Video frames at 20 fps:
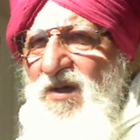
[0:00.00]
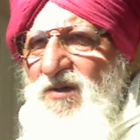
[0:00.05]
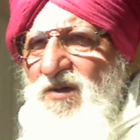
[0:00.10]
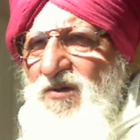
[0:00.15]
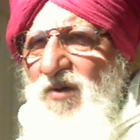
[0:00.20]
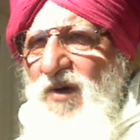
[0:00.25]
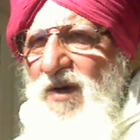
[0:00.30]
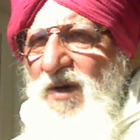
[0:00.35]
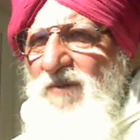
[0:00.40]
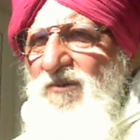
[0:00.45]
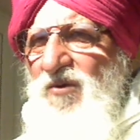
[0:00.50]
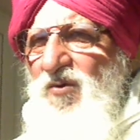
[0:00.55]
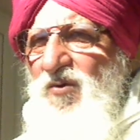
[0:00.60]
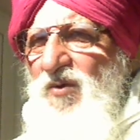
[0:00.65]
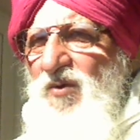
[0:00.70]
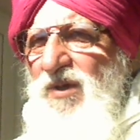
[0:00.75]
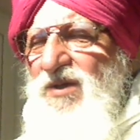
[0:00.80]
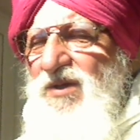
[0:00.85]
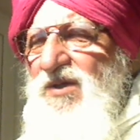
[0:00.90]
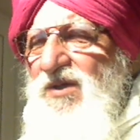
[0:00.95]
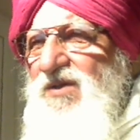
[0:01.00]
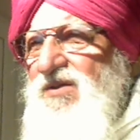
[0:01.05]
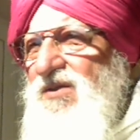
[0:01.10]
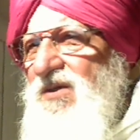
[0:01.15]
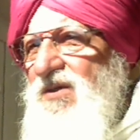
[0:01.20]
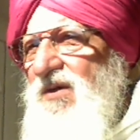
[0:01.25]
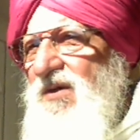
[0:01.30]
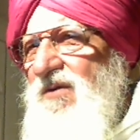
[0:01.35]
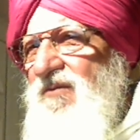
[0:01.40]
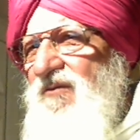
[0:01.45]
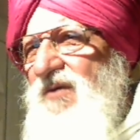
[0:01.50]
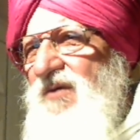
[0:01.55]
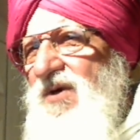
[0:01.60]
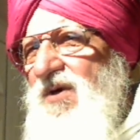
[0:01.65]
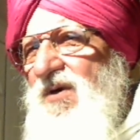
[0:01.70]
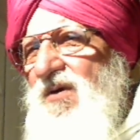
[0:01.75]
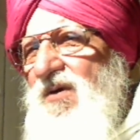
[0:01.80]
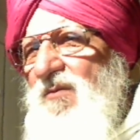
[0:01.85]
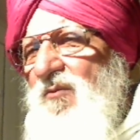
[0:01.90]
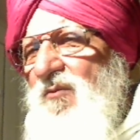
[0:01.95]
So I'm doing this, uh,
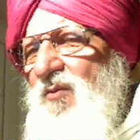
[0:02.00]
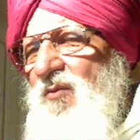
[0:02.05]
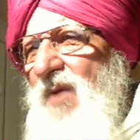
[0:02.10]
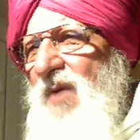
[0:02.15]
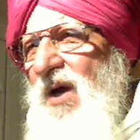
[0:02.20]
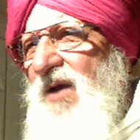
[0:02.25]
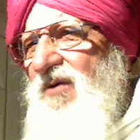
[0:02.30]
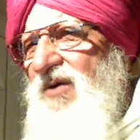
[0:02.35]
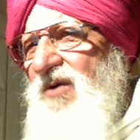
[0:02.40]
I